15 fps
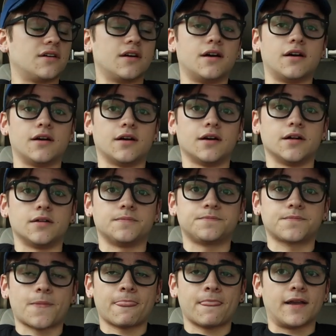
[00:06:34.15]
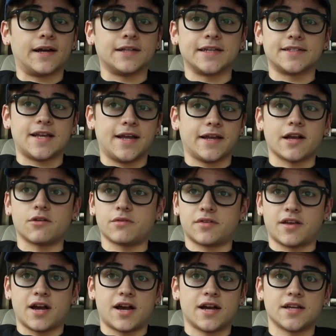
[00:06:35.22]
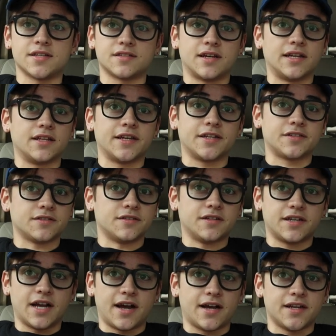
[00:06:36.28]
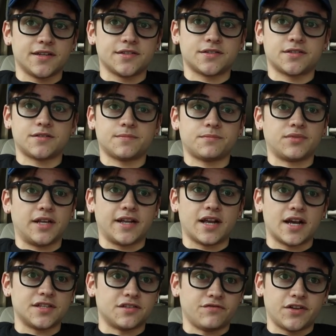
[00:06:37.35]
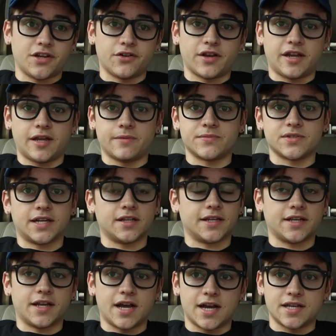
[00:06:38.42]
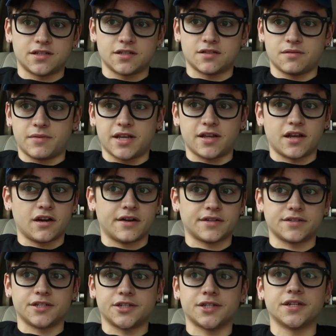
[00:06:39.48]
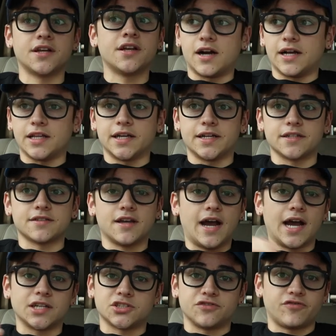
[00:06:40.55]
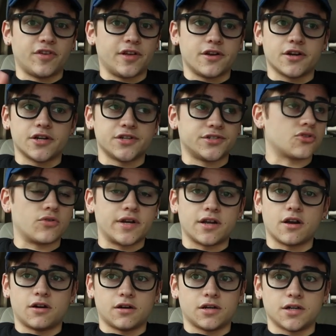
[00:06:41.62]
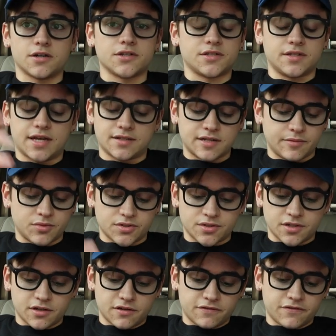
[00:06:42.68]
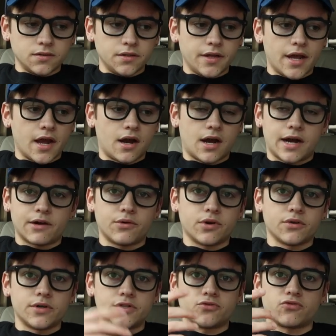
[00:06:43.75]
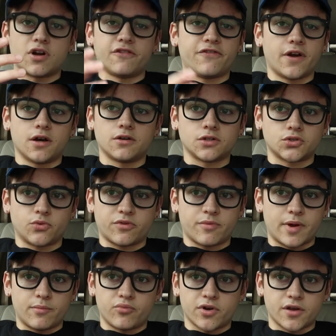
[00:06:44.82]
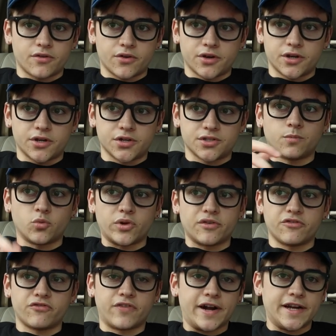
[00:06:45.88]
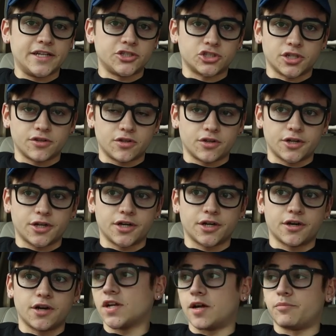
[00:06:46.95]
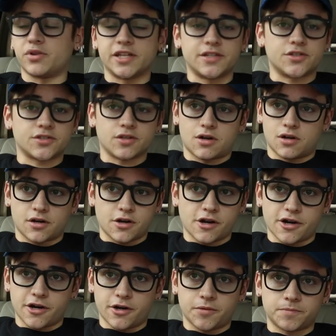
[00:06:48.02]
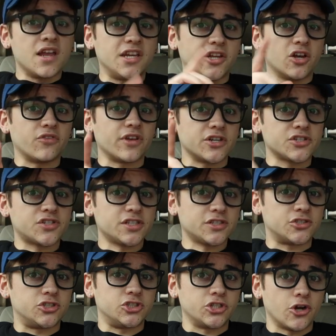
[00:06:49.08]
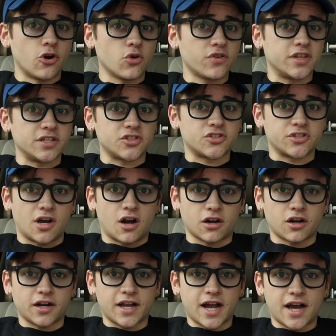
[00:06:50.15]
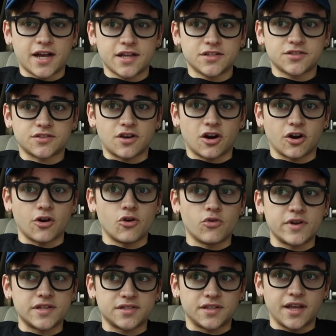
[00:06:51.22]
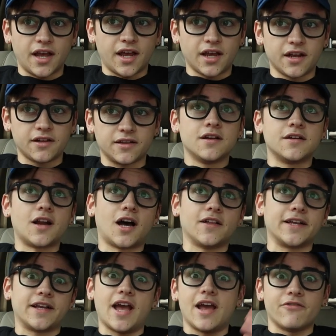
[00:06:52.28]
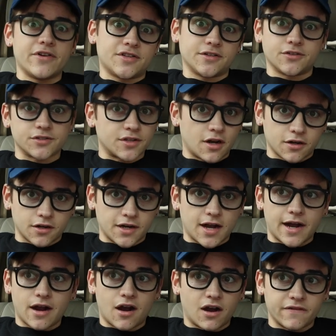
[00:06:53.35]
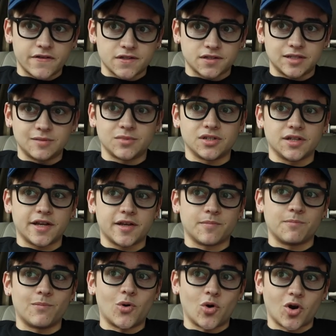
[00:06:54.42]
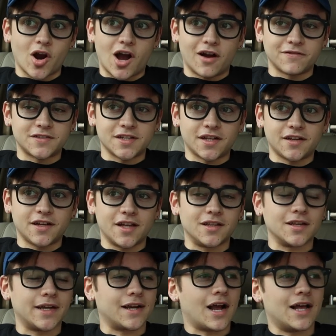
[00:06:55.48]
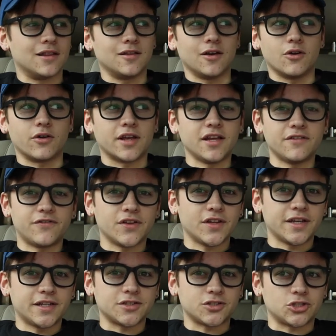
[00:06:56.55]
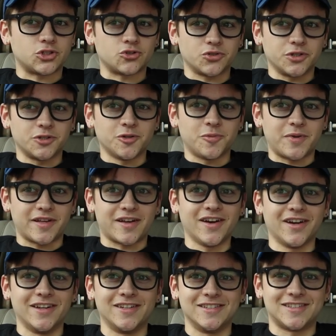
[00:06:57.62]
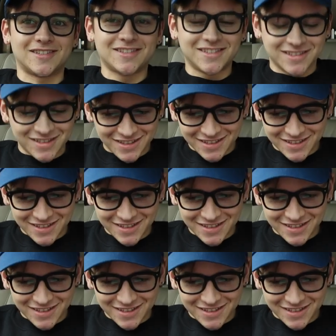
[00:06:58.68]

I liked hanging out with guys. I liked guys, playing guys in video games. I liked guys as the main character. I liked action figures, toy cars, that type of stuff. Yeah, I would always roughhouse with my brothers. We would fight each other. I played soccer. You know, there's this joke that soccer guys are always gay. Not every single soccer guy, obviously, but more often. And I low-key feel it's true because,